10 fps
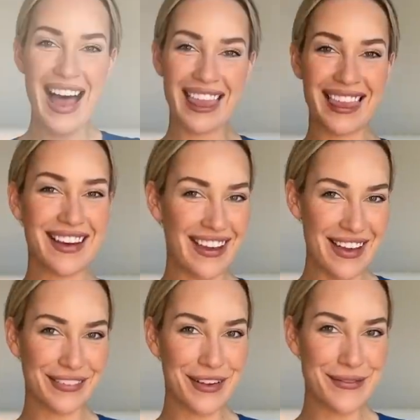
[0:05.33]
Hello
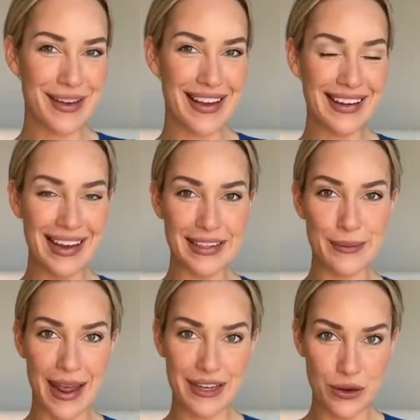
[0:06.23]
everyone, it's
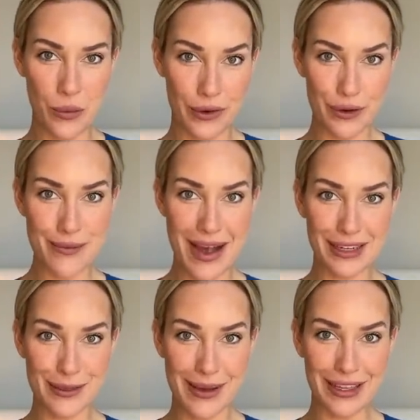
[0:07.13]
Paige and welcome
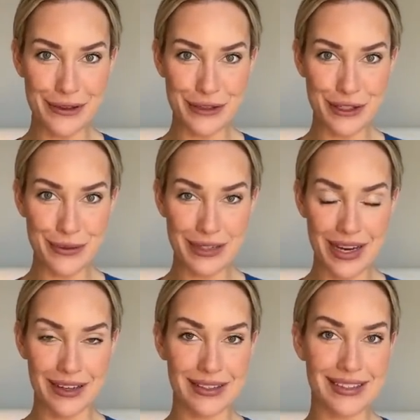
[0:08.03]
back to my YouTube
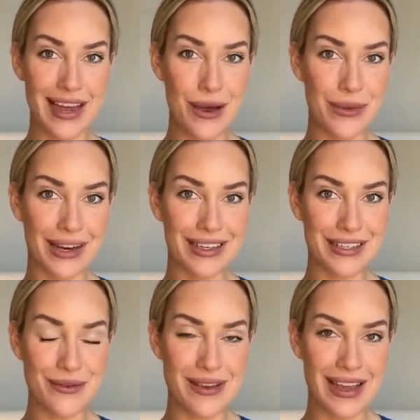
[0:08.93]
channel. Today we are
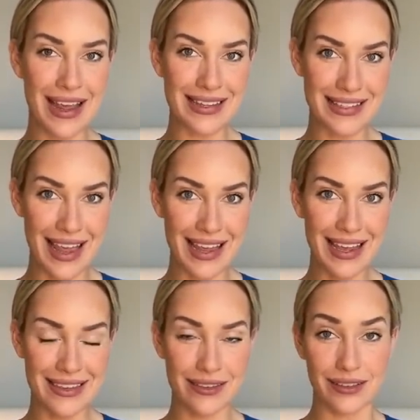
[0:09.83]
doing a day
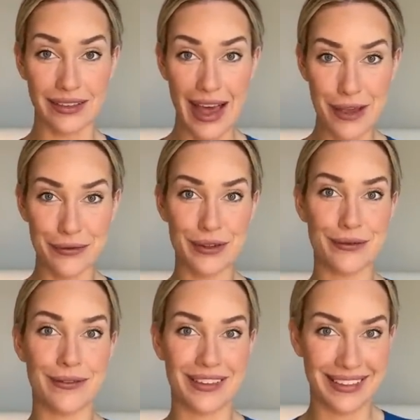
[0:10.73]
in the life
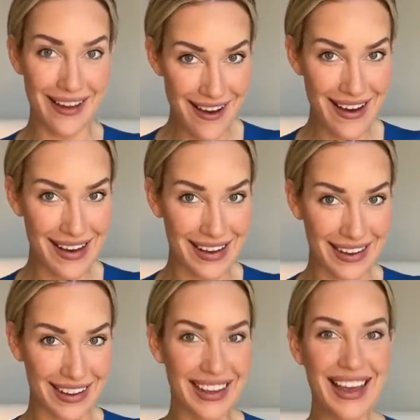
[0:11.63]

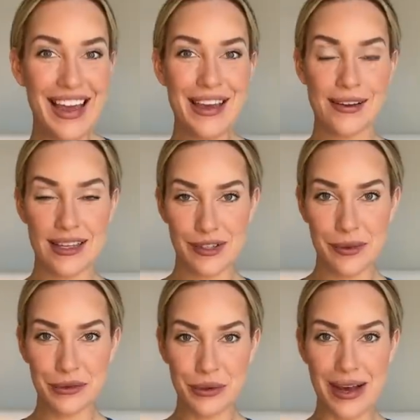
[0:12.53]
vlog. You guys have
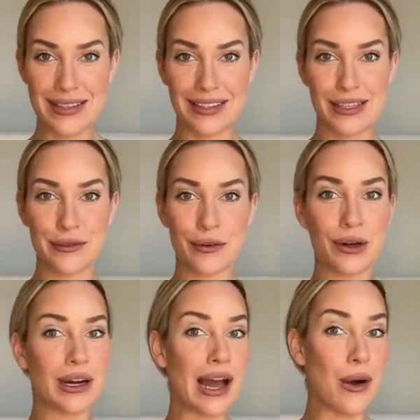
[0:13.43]
been requesting this
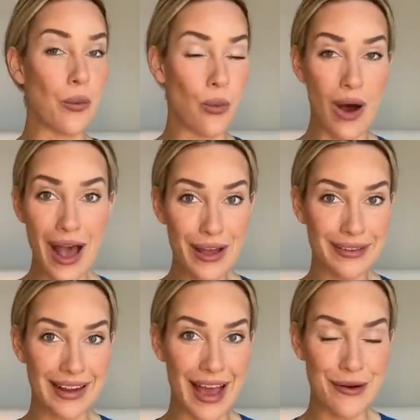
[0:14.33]
for a while
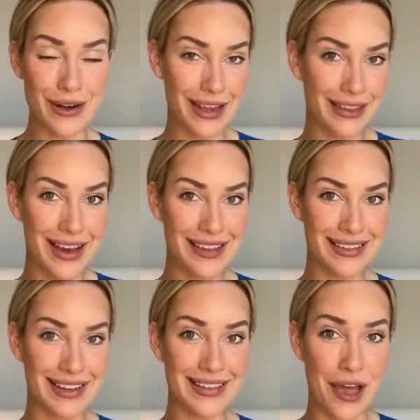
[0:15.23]
now and I thought
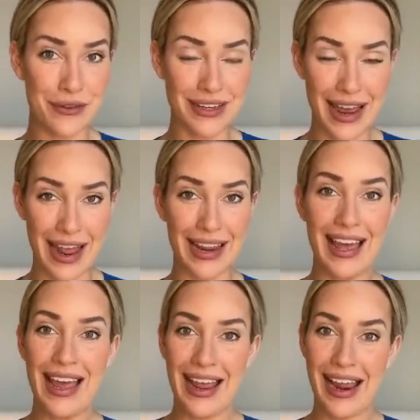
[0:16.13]
since every day
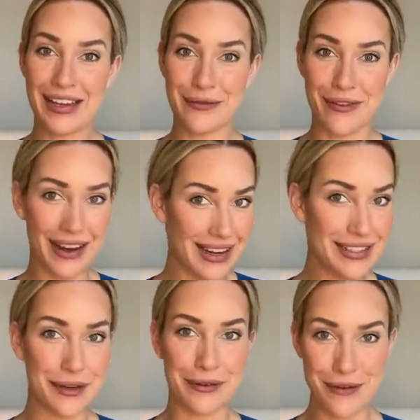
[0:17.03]
is very
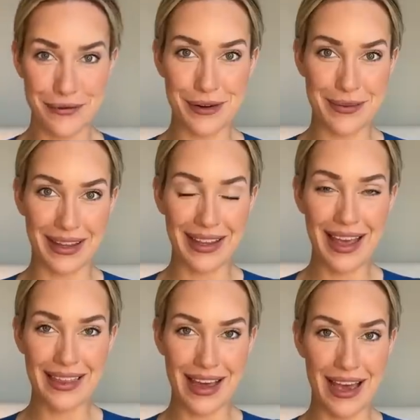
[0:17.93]
different for me
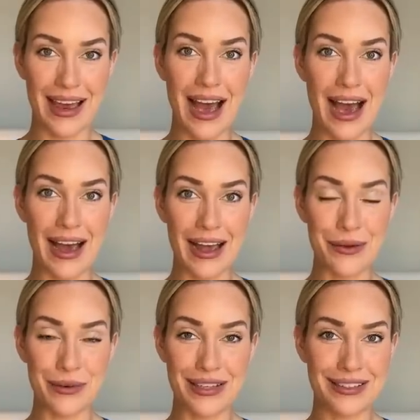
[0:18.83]
that I
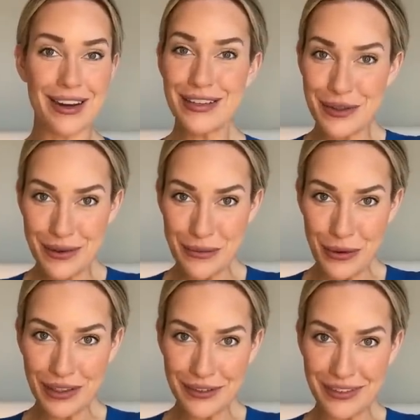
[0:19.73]
would start doing
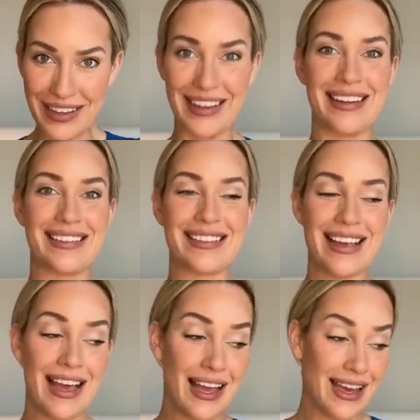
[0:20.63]
more of these.
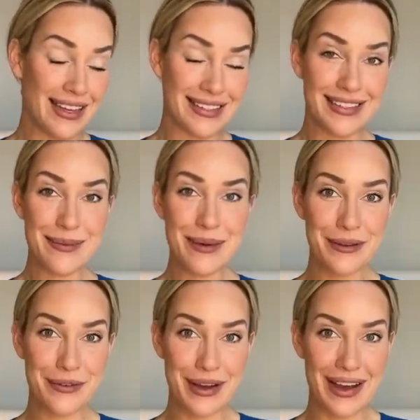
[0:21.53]
This is a bit
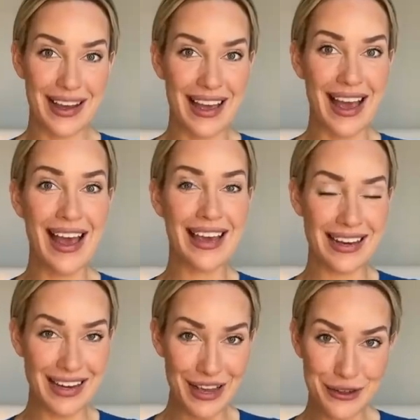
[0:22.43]
of an
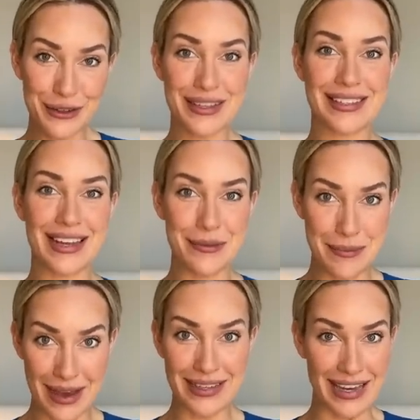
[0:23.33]
interesting
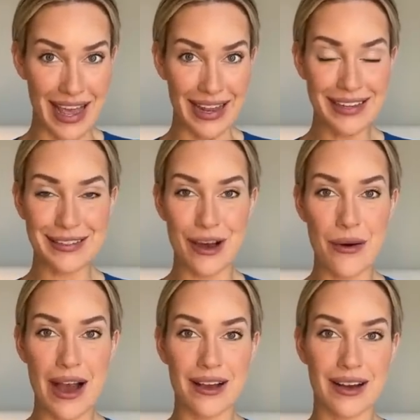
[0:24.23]
Monday. So
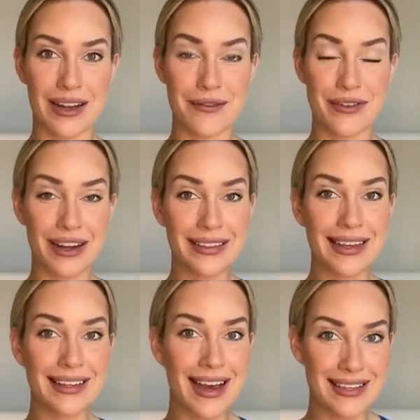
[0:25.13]
I got in very
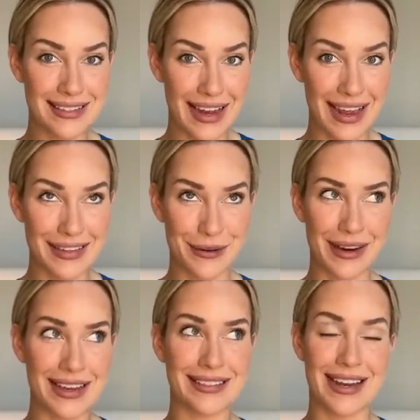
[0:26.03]
late last night, or I
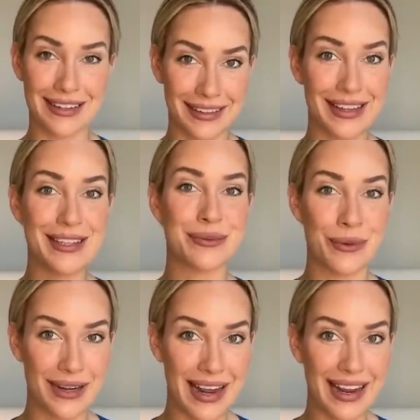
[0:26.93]
guess technically this
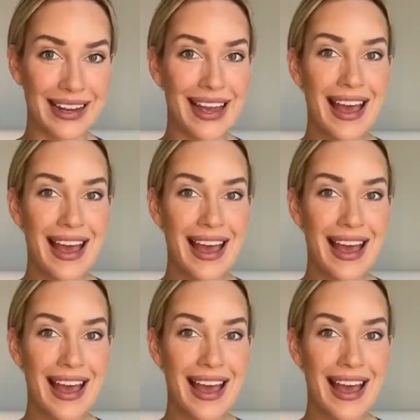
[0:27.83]
morning,